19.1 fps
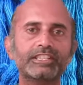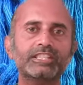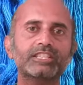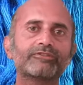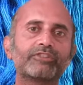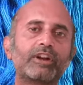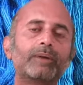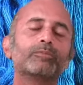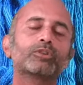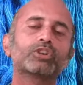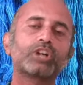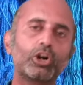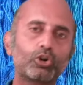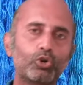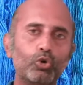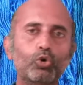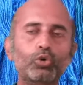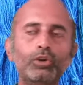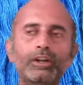from
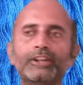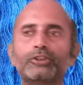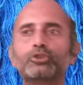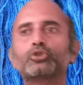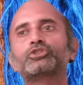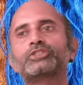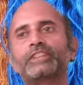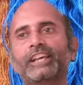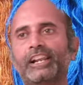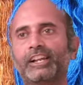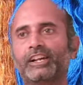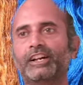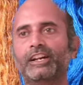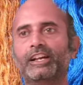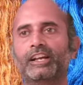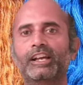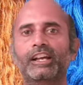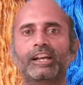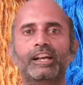cocoon to
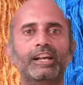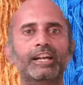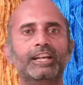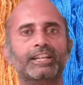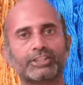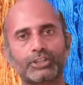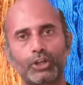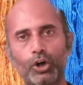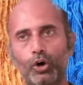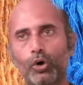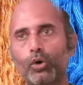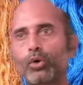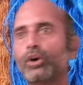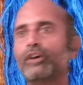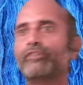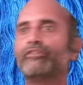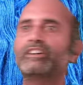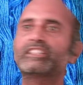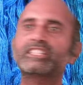silk. So
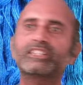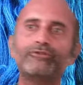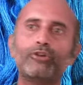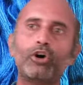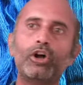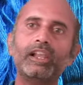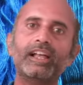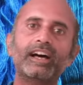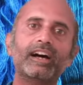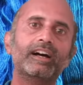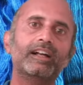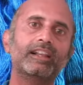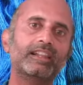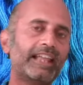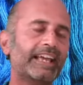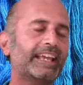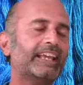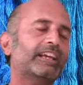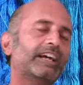first of all,
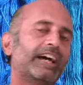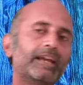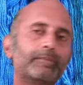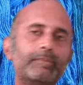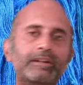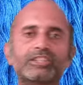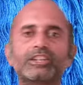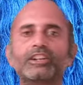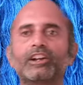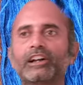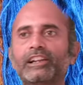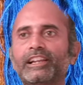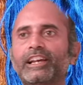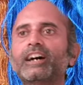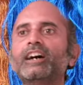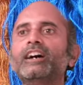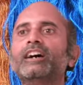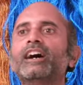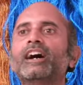like I mentioned earlier,